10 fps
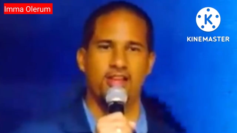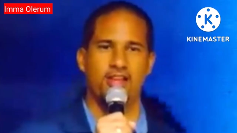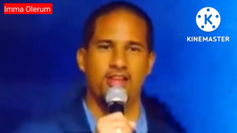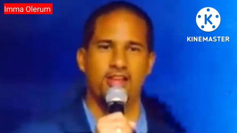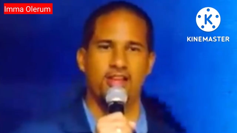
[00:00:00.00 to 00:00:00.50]

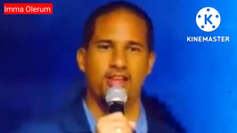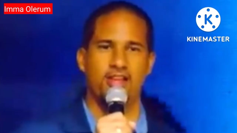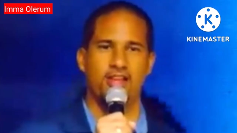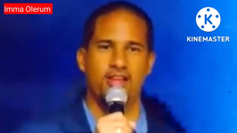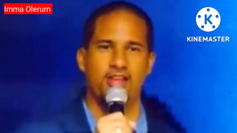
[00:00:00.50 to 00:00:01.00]

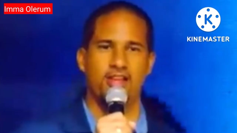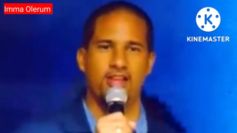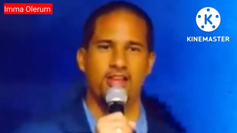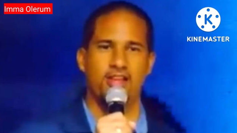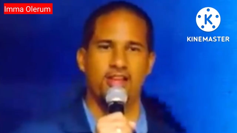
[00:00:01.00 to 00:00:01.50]

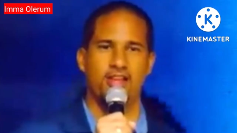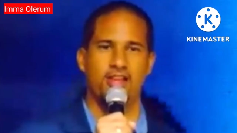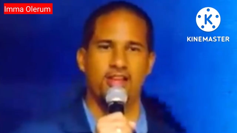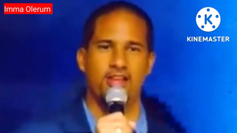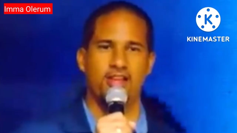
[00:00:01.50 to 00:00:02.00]

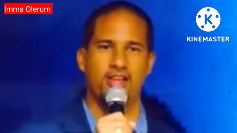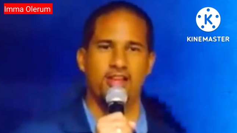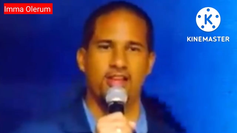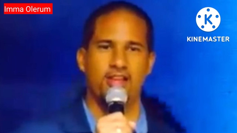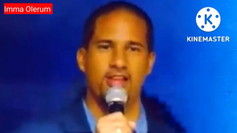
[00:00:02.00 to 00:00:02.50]

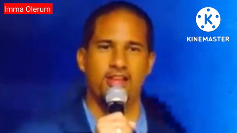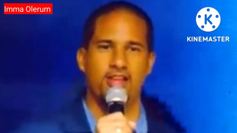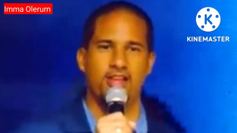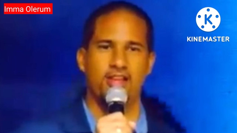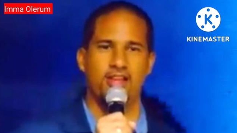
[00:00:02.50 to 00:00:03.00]

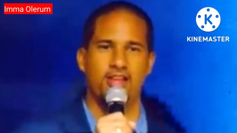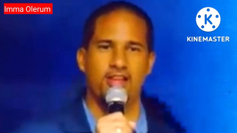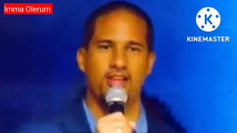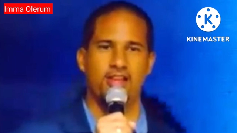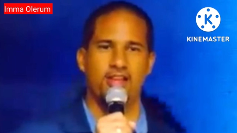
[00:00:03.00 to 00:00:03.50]

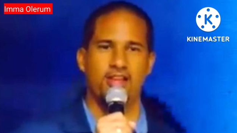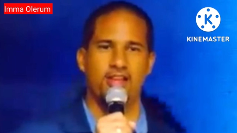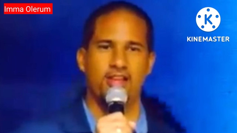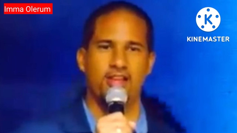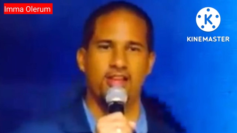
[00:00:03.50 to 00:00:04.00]

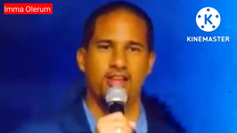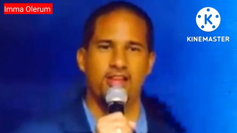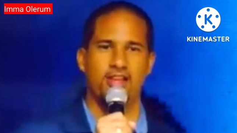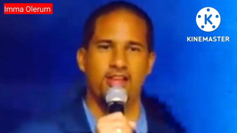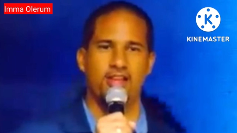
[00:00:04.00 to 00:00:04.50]

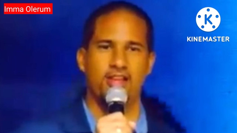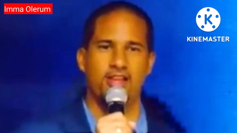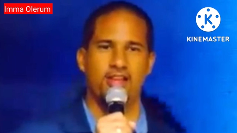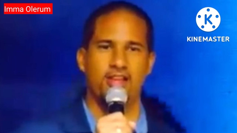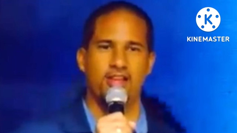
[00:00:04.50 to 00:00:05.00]

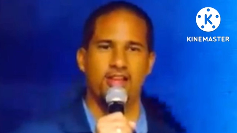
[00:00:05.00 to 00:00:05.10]
(no one is talking)